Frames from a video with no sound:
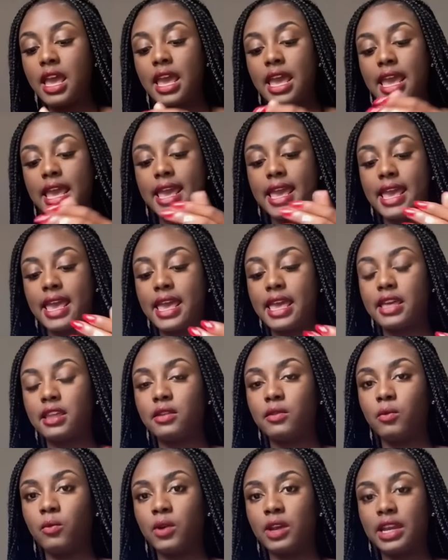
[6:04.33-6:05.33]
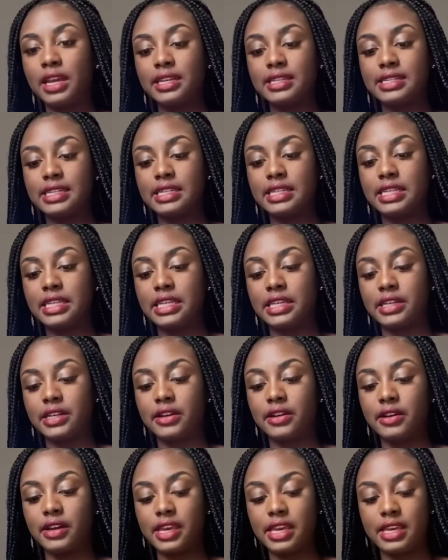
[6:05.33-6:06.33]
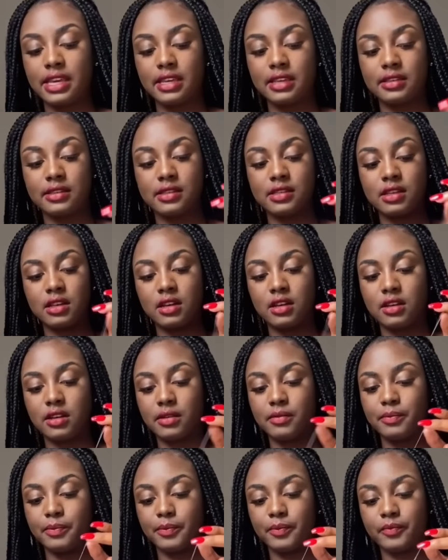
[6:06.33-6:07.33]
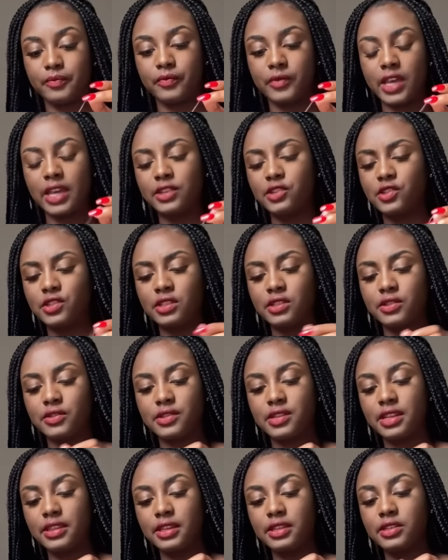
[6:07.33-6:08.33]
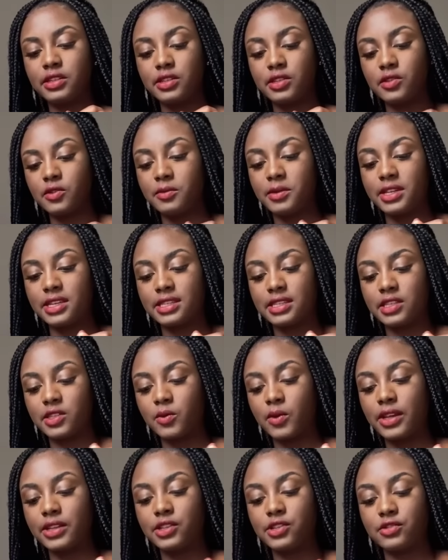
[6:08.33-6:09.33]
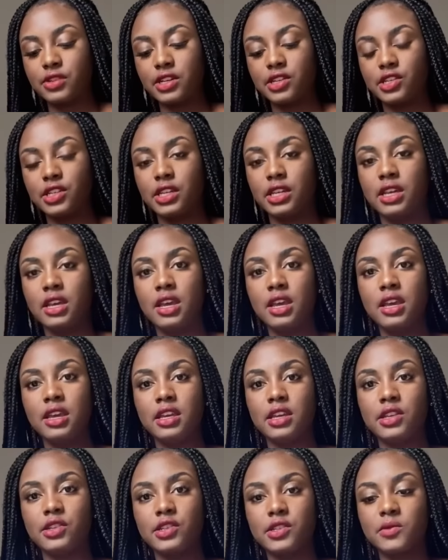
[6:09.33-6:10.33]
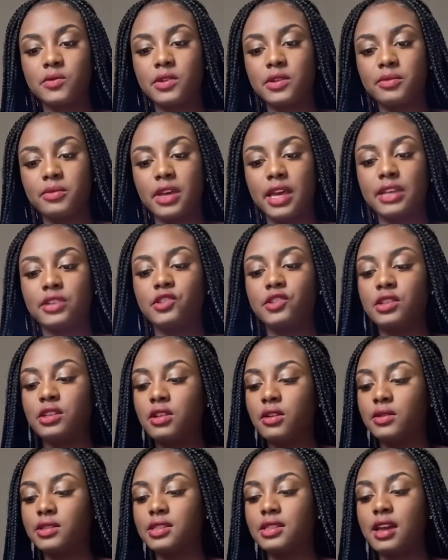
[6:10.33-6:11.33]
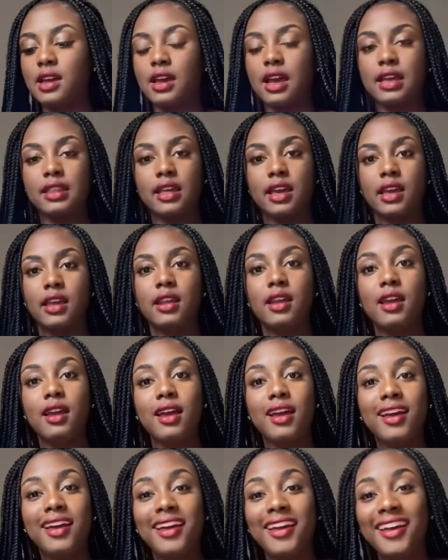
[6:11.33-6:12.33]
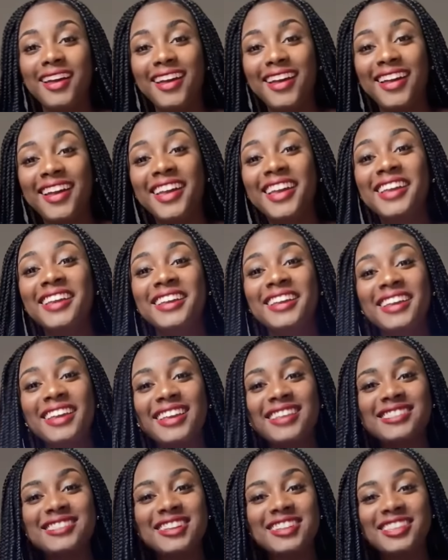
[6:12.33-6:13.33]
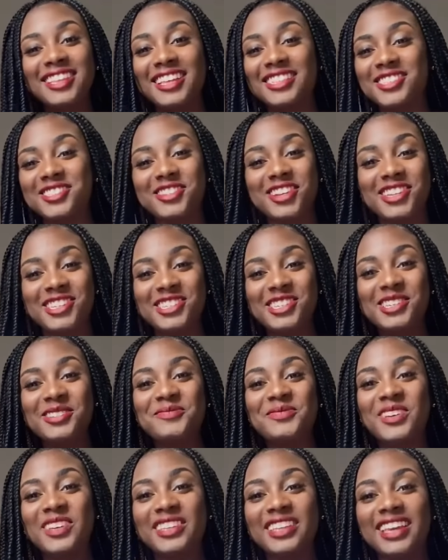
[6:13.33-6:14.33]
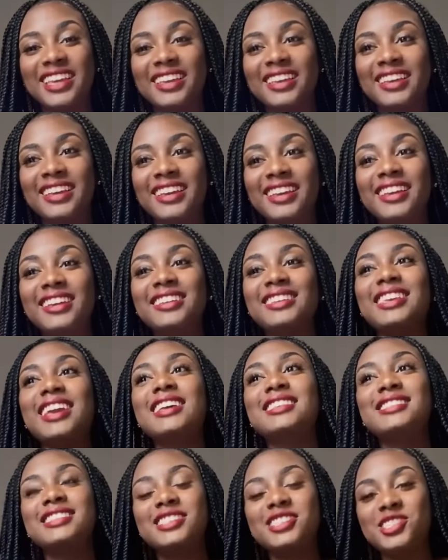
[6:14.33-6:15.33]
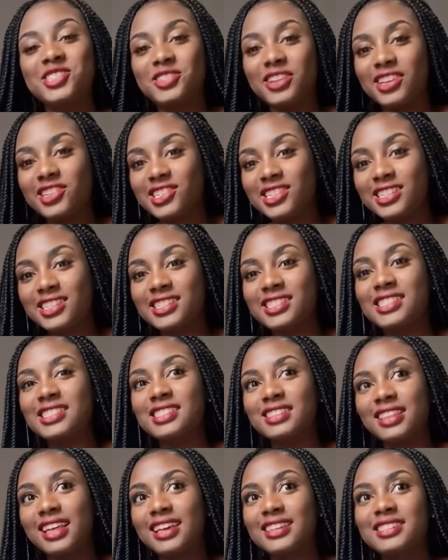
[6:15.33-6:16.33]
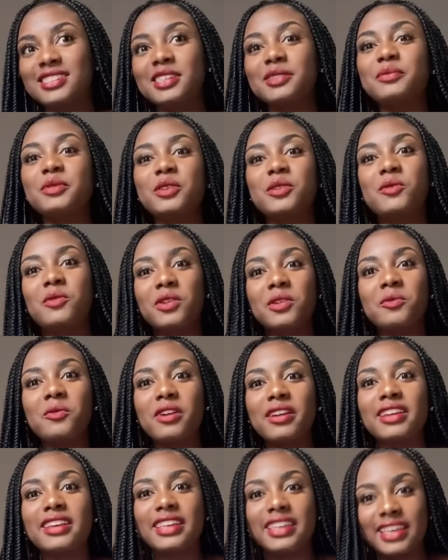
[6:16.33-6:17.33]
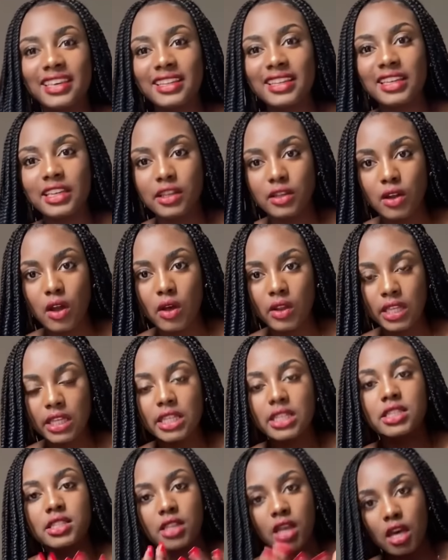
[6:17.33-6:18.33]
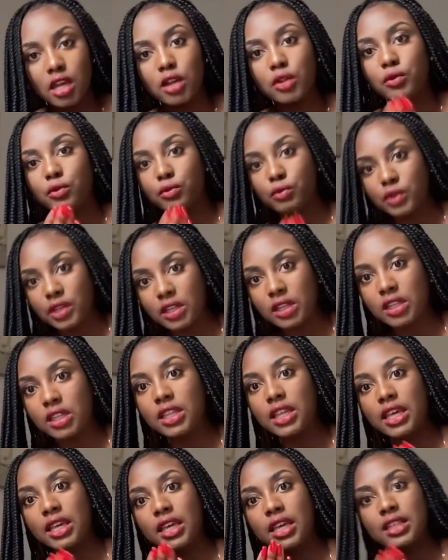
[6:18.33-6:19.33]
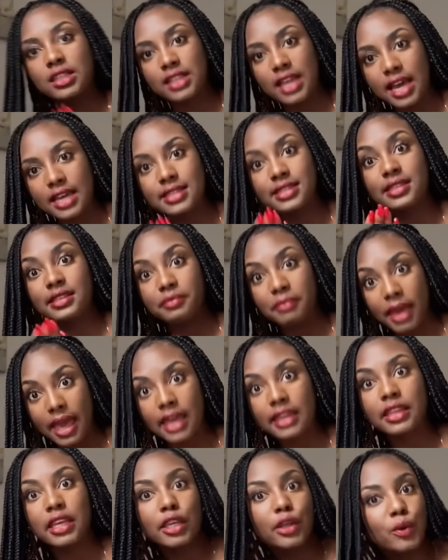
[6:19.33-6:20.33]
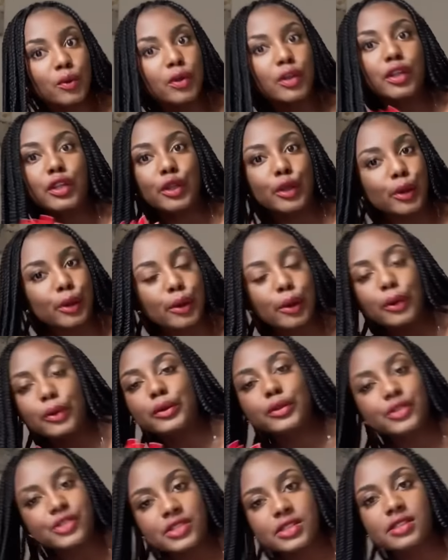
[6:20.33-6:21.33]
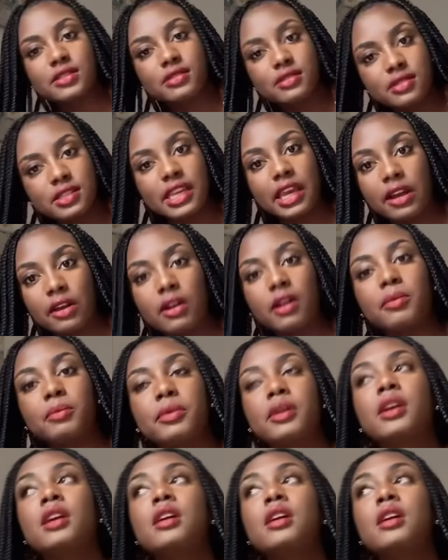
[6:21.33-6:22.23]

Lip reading: And what I did here is, actually, there's nothing to do because it's quite stretchy. You just want to, actually, no, it's not, I lied. It's not that stretchy, but like, yes, it's stretchy because it's elastic, but you wouldn't want to kill it, you know? Like, it's not a real, like, elastic band that you could, you know, just tear up.